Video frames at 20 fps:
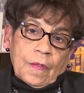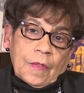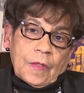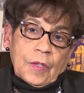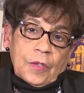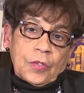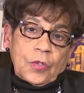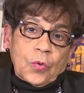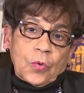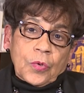
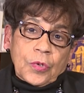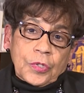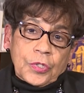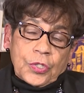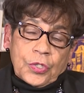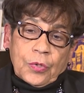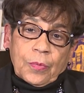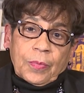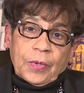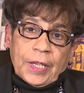the doors
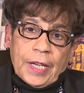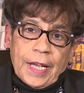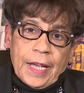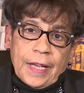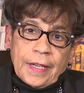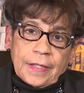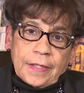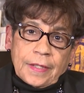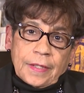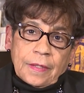to
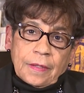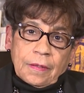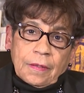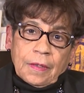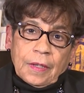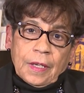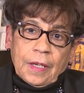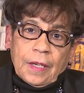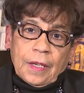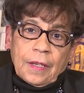blacks.
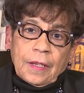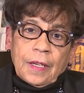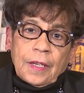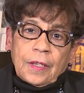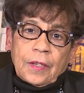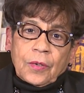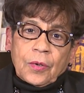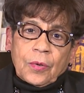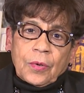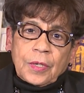And,
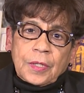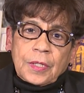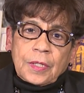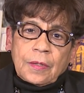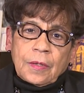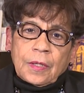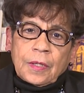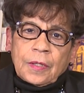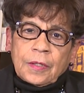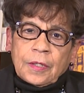and of course,
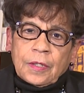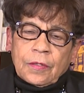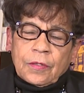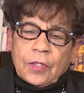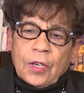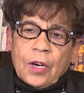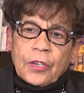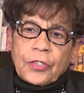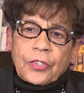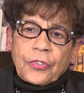
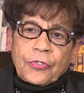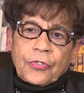Dr.